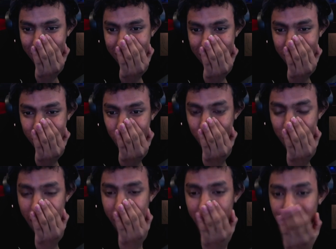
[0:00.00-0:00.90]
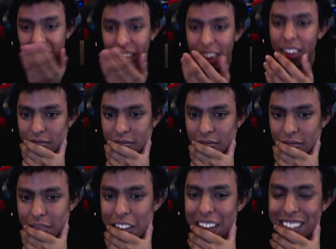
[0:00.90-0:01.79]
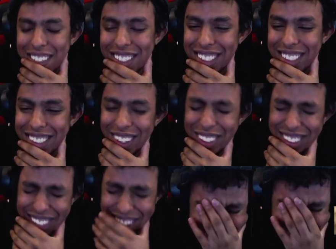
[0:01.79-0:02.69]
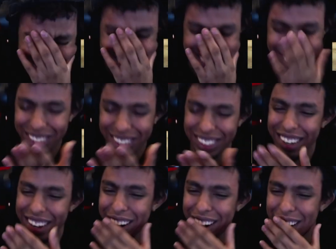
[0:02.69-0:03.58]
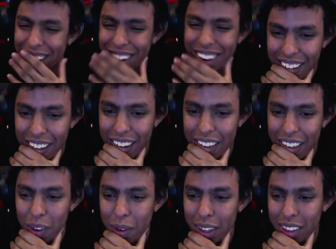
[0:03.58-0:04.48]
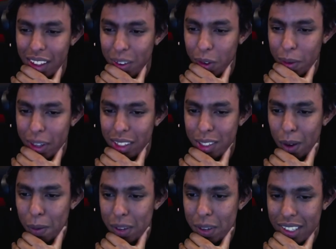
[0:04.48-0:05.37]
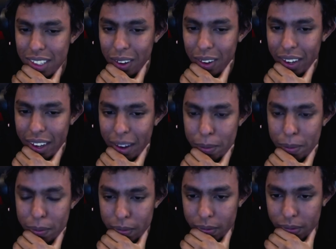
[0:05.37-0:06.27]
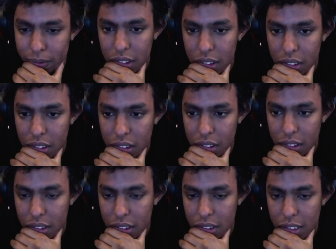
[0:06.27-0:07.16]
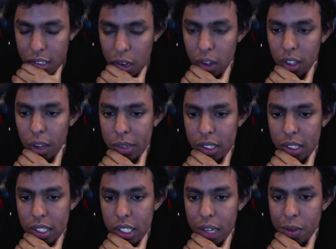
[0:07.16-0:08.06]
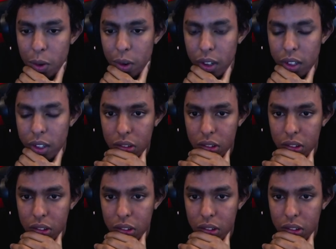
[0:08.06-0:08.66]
she's so fire! she's just still staring at her. Okay, what about the small pieces though? Damn. So you're telling me she just saved the world?